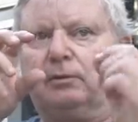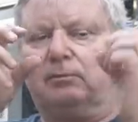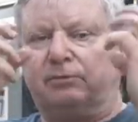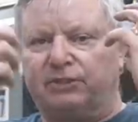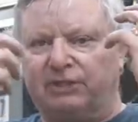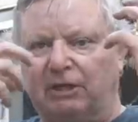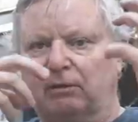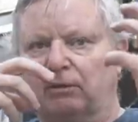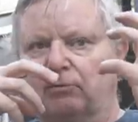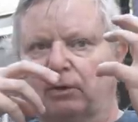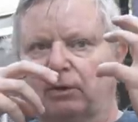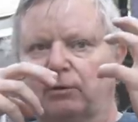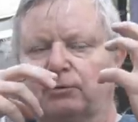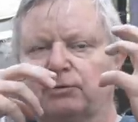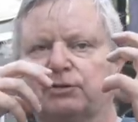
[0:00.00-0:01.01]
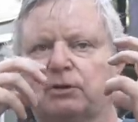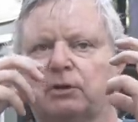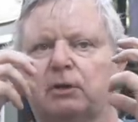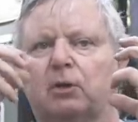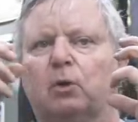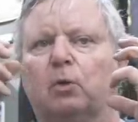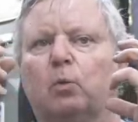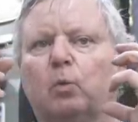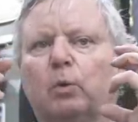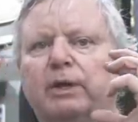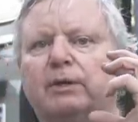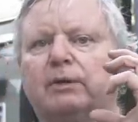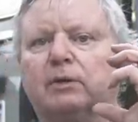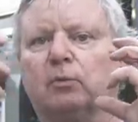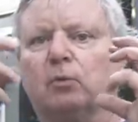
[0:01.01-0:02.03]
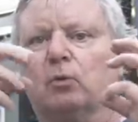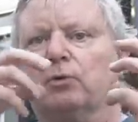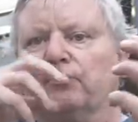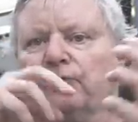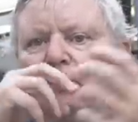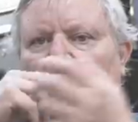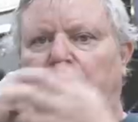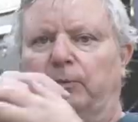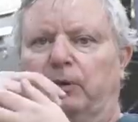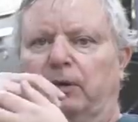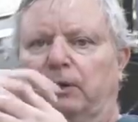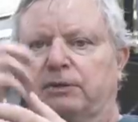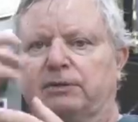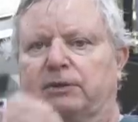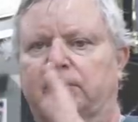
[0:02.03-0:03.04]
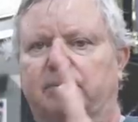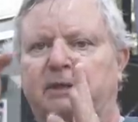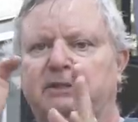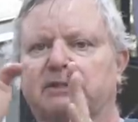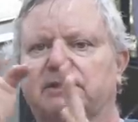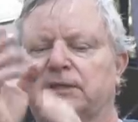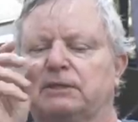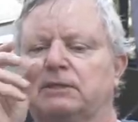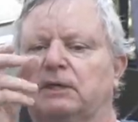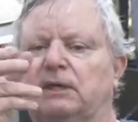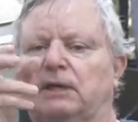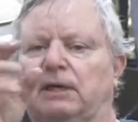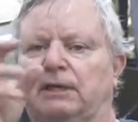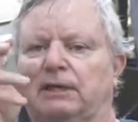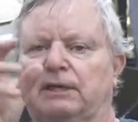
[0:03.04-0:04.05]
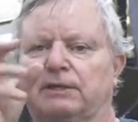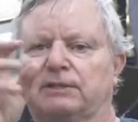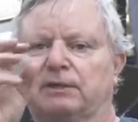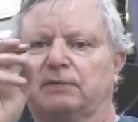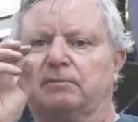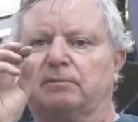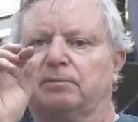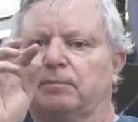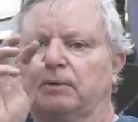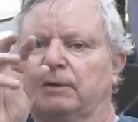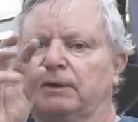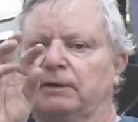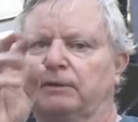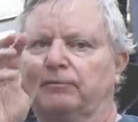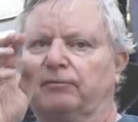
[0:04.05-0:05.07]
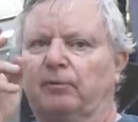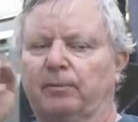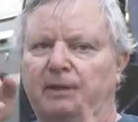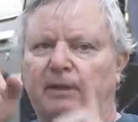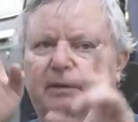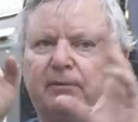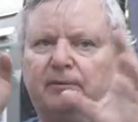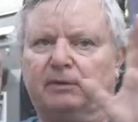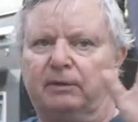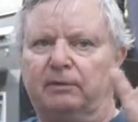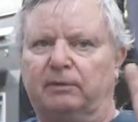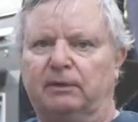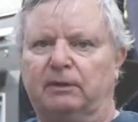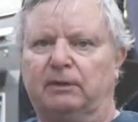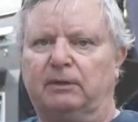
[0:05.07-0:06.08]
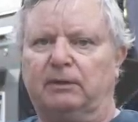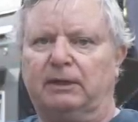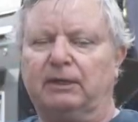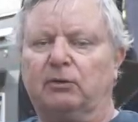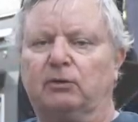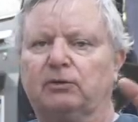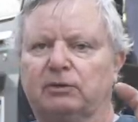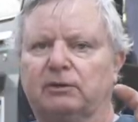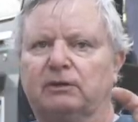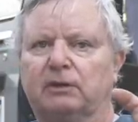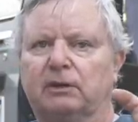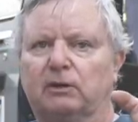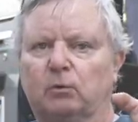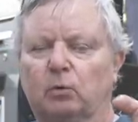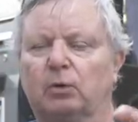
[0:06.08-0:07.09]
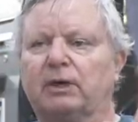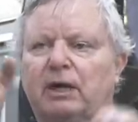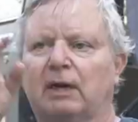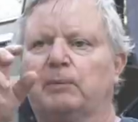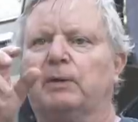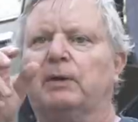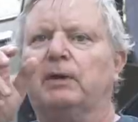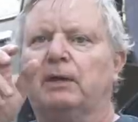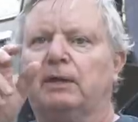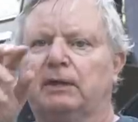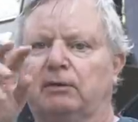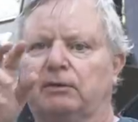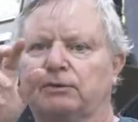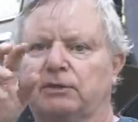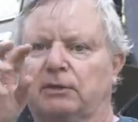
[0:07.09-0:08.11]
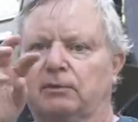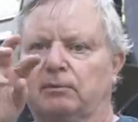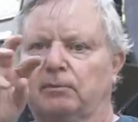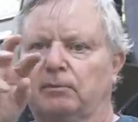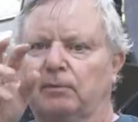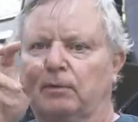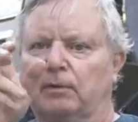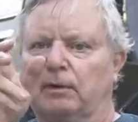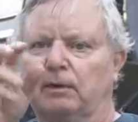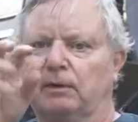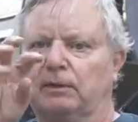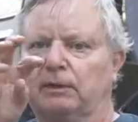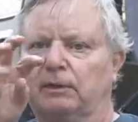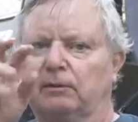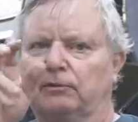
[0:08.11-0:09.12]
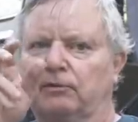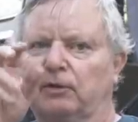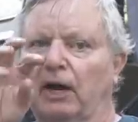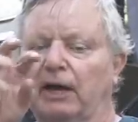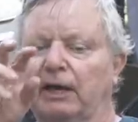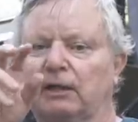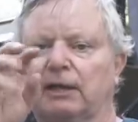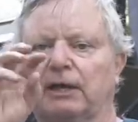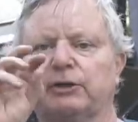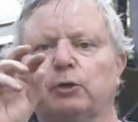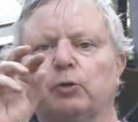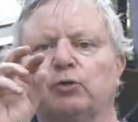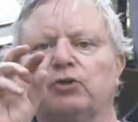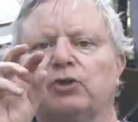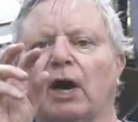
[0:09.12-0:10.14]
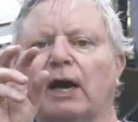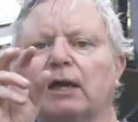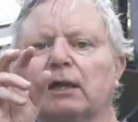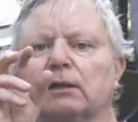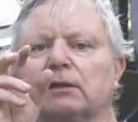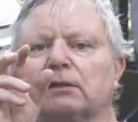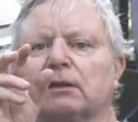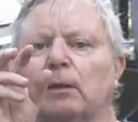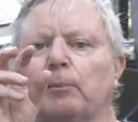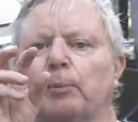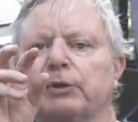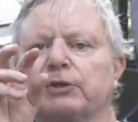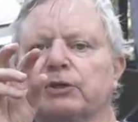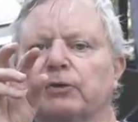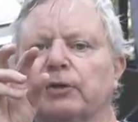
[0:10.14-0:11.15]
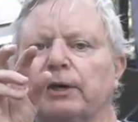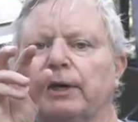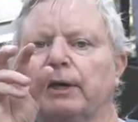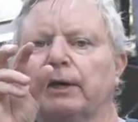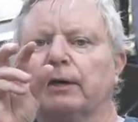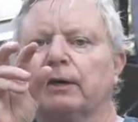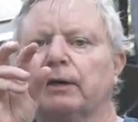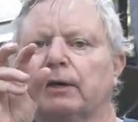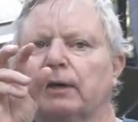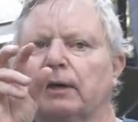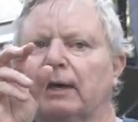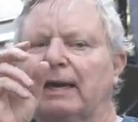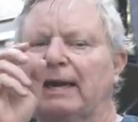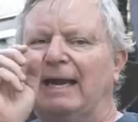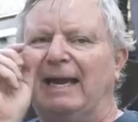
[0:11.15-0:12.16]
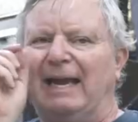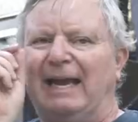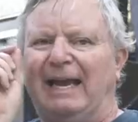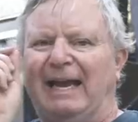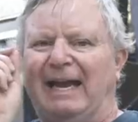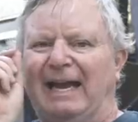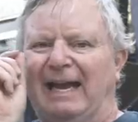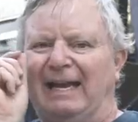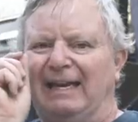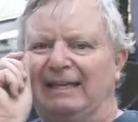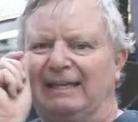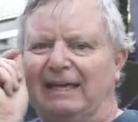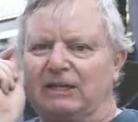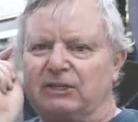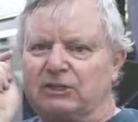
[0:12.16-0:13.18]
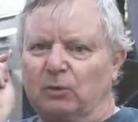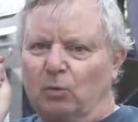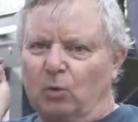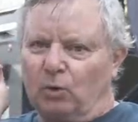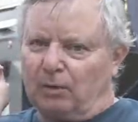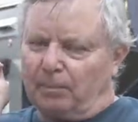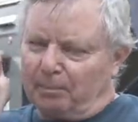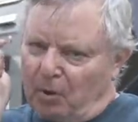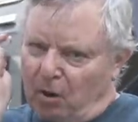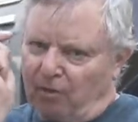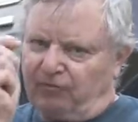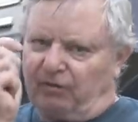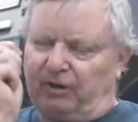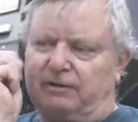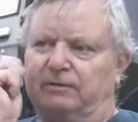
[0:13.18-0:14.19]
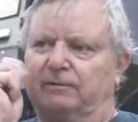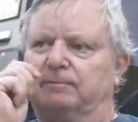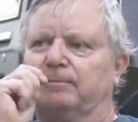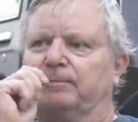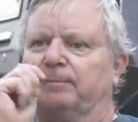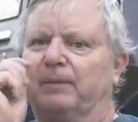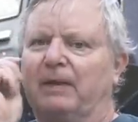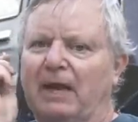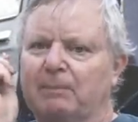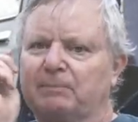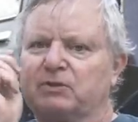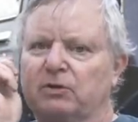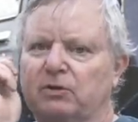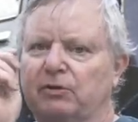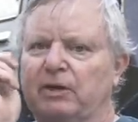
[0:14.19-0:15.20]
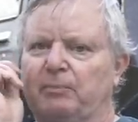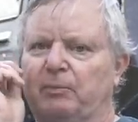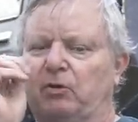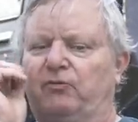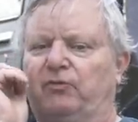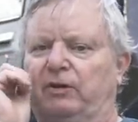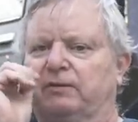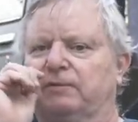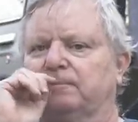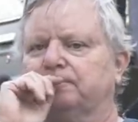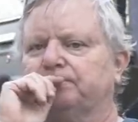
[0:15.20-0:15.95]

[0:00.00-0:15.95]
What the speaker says: shower hose with the water from the boiler. So it mixes it, and there's a little, from the Egon water hub, there's a little dial, and you dial the temperature in, and it gets the water perfect, absolutely perfect.